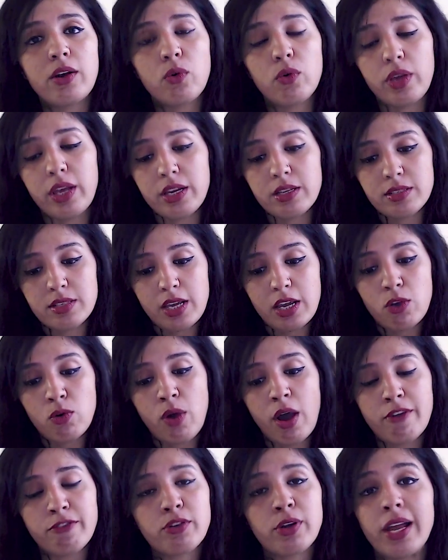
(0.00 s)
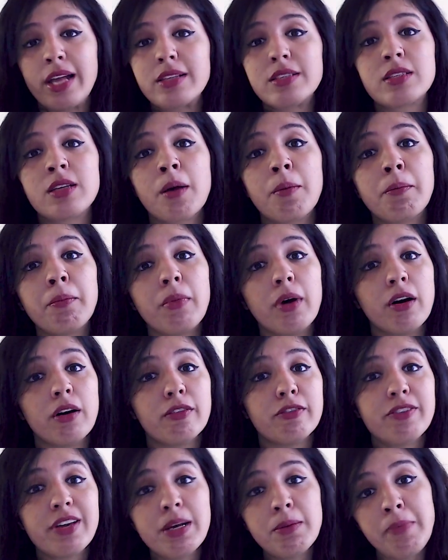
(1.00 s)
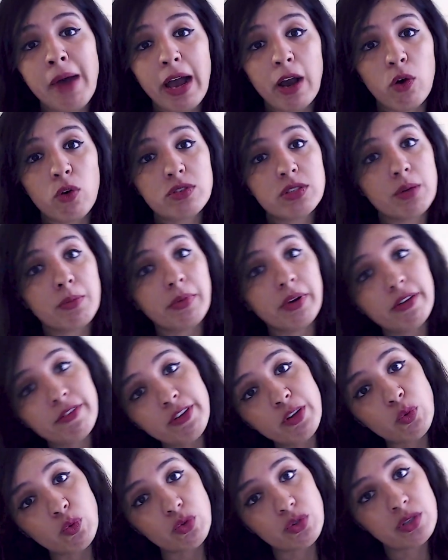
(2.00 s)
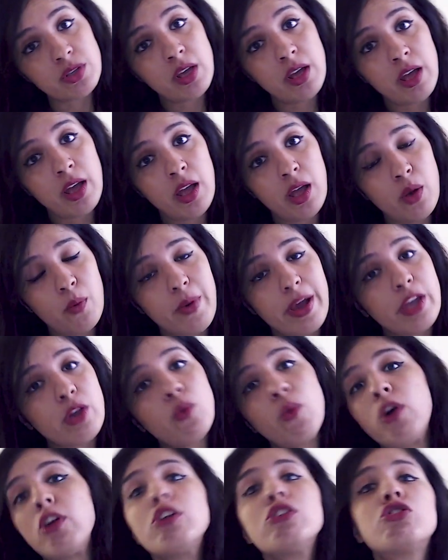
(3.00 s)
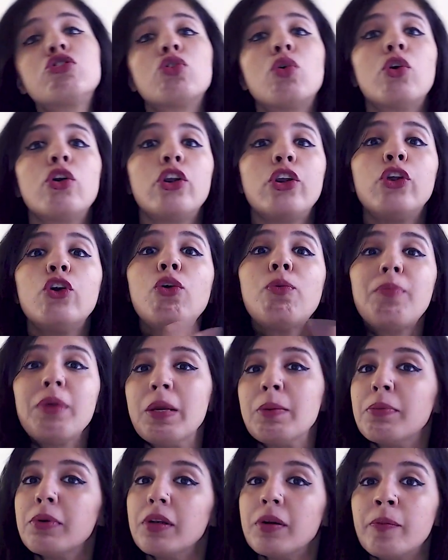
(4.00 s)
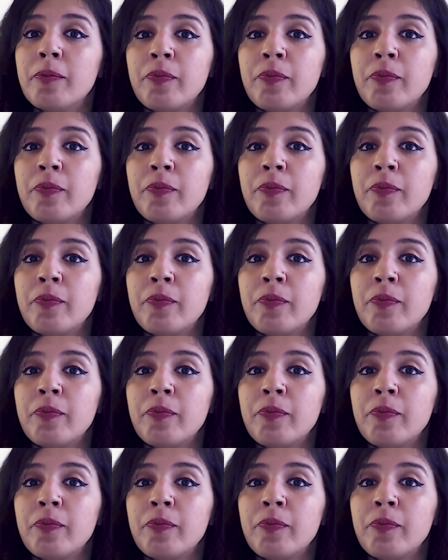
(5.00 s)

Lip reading: okay, say you have to get some feedback or some reviews where you want to show new people,